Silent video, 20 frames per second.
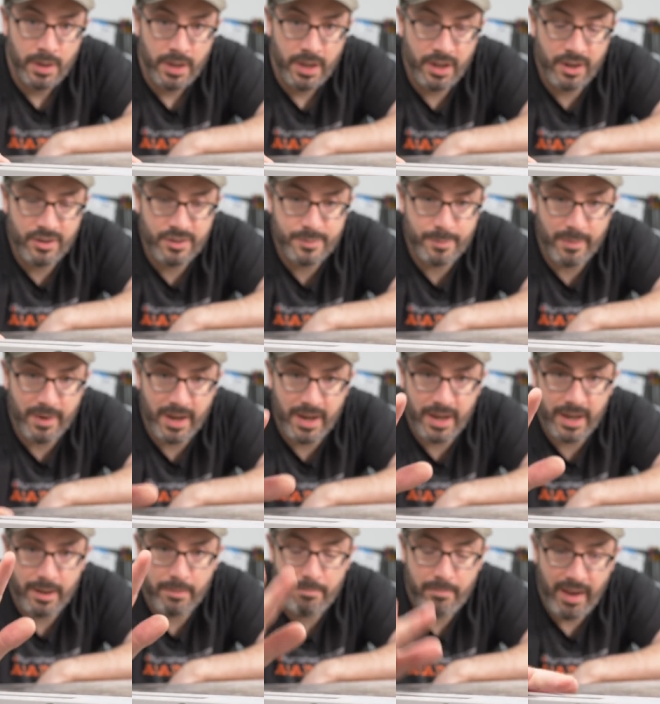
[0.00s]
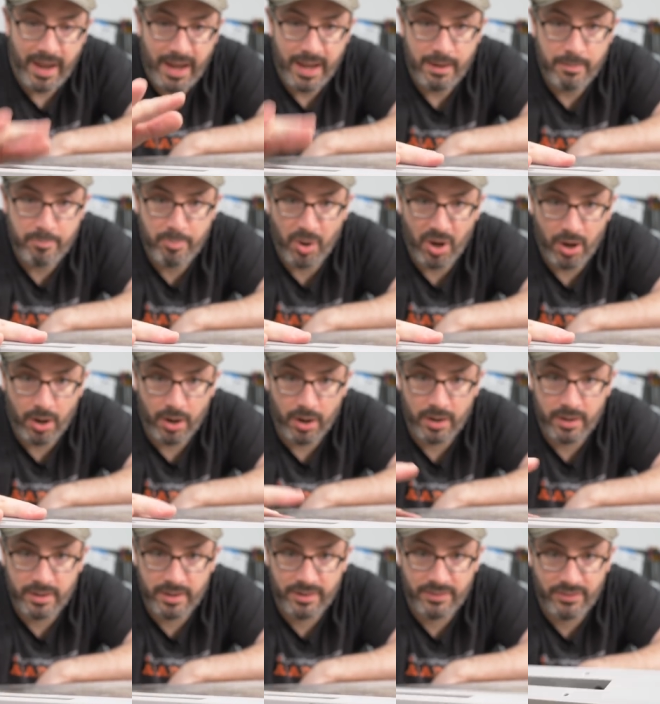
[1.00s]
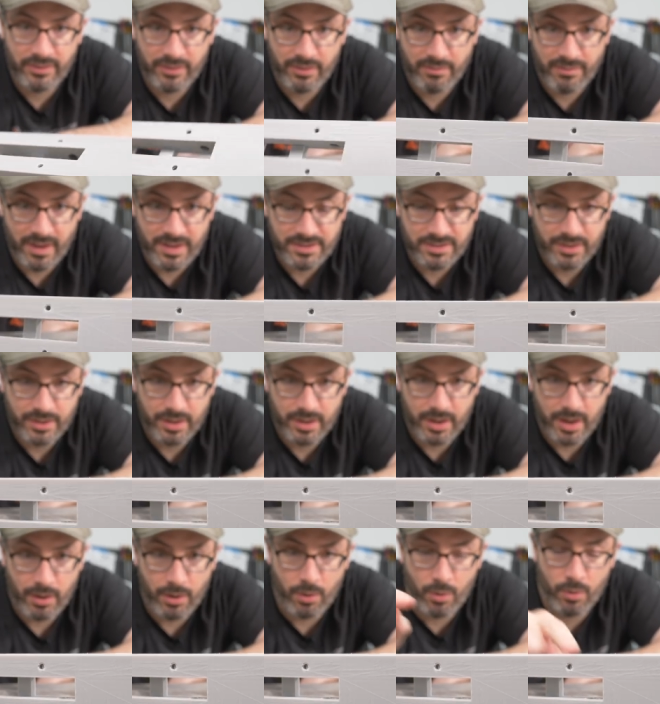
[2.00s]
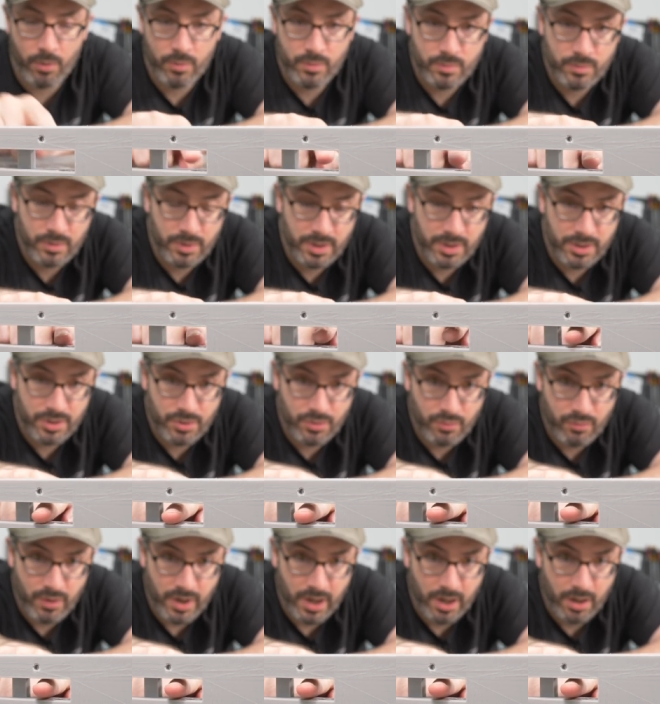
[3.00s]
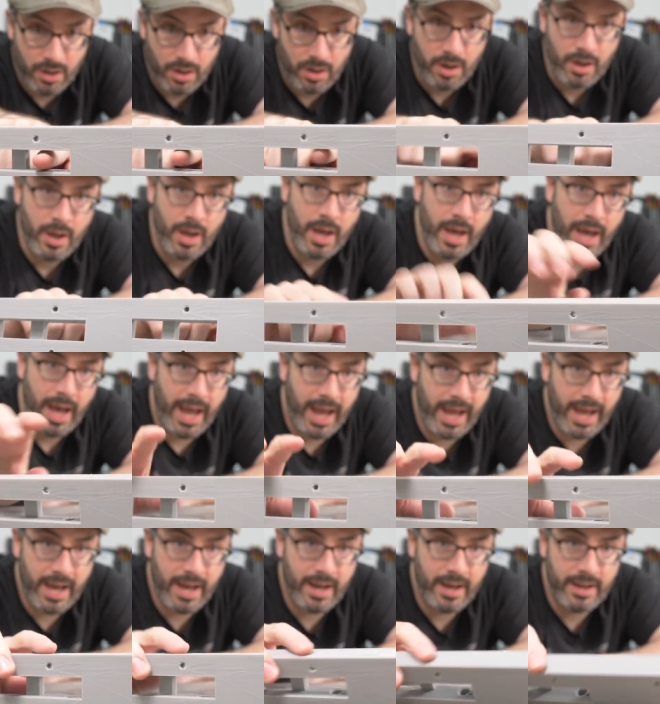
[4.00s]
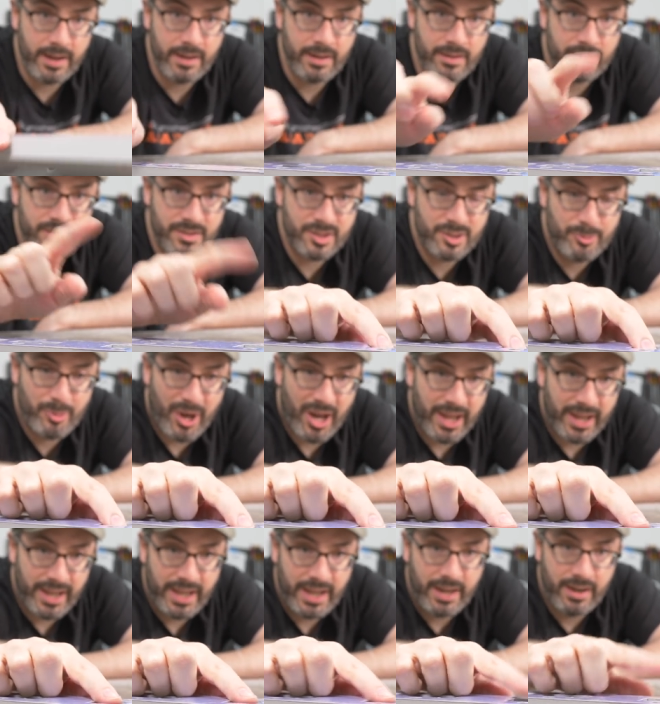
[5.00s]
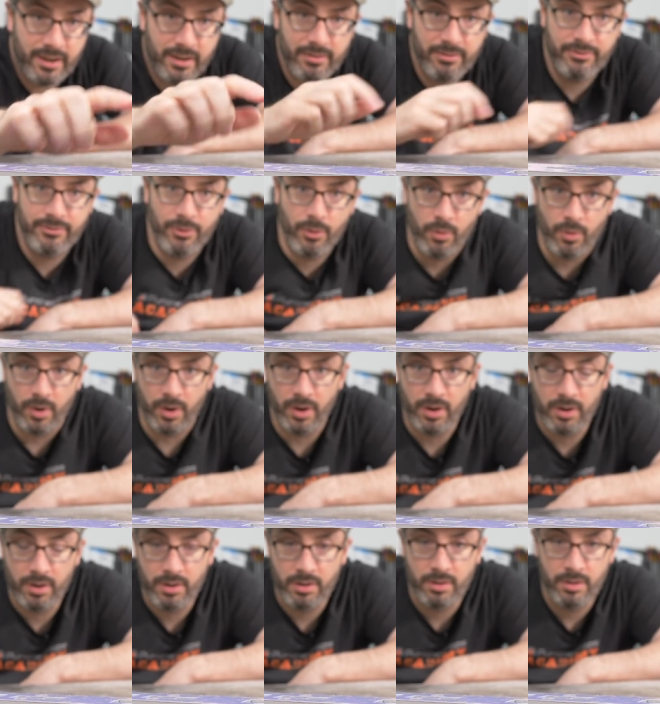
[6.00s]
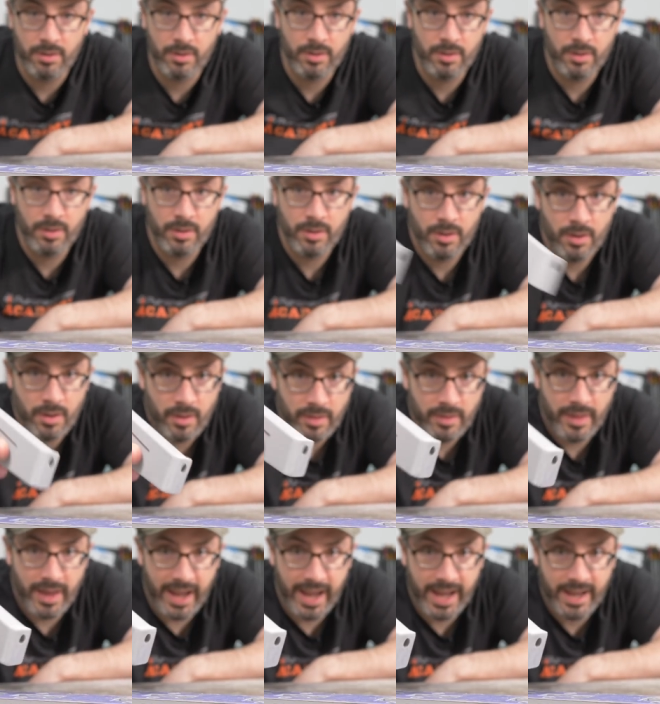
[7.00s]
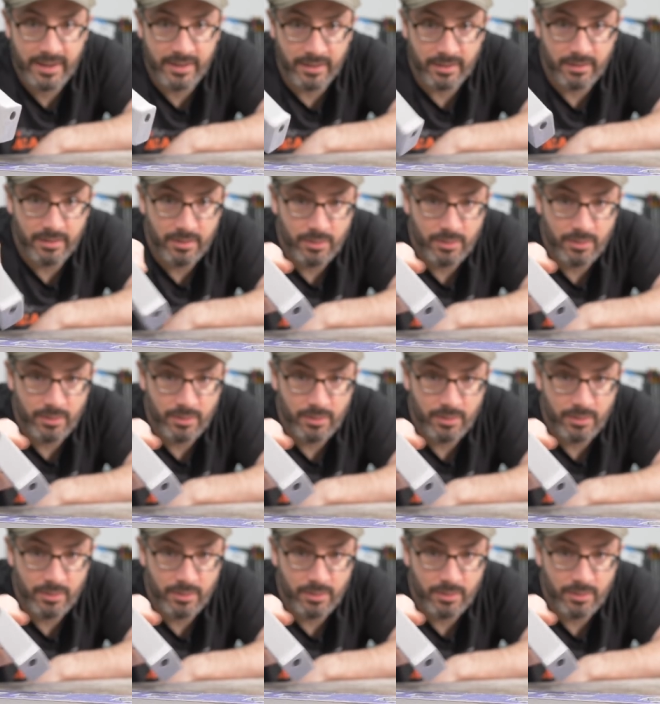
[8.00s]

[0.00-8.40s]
Here's my main part. This is eventually gonna hold the trigger and there's a spot here for the handle,